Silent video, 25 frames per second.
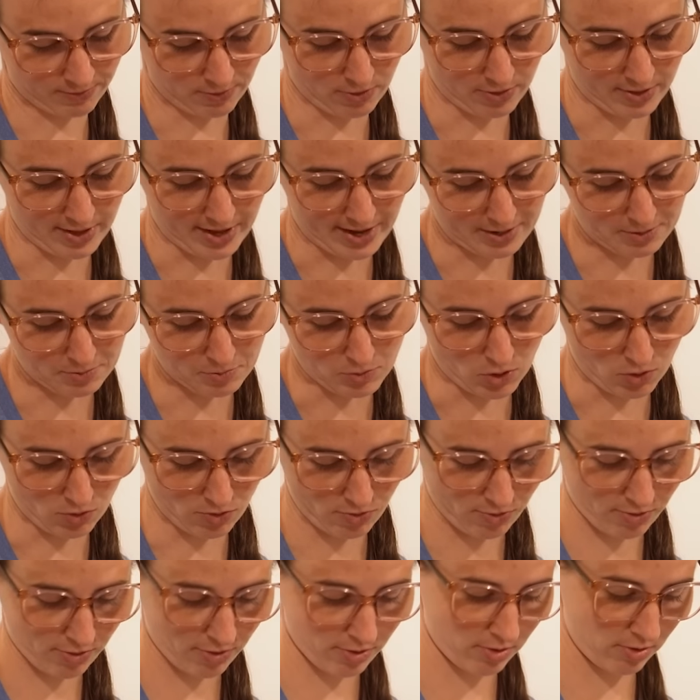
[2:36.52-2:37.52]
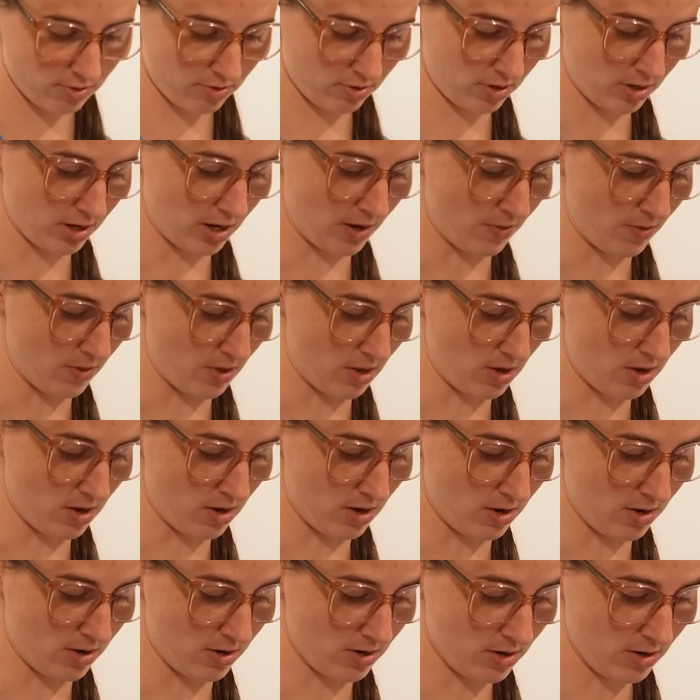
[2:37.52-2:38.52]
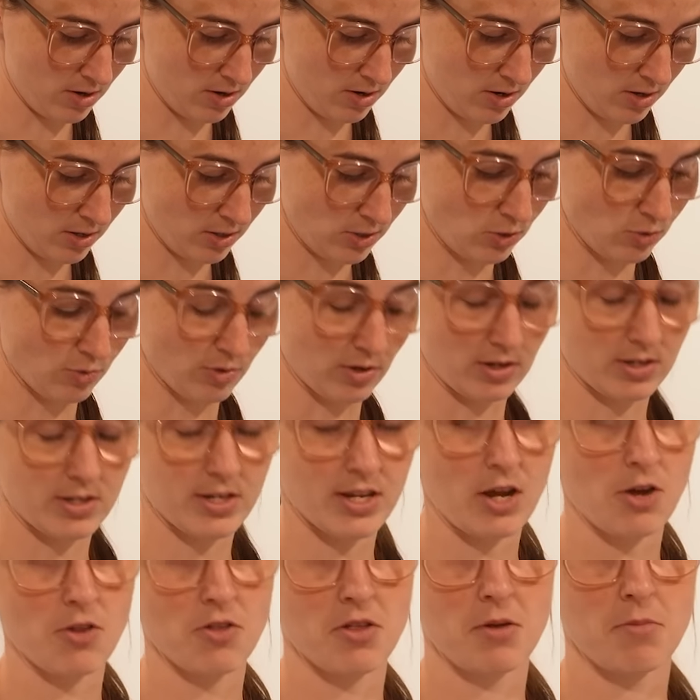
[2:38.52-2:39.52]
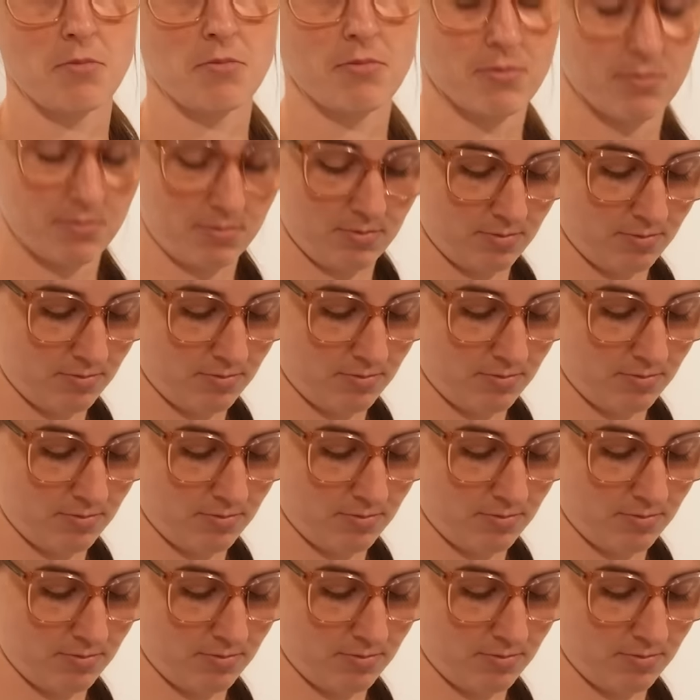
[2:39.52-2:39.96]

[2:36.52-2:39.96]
for that month. And then you can sell them.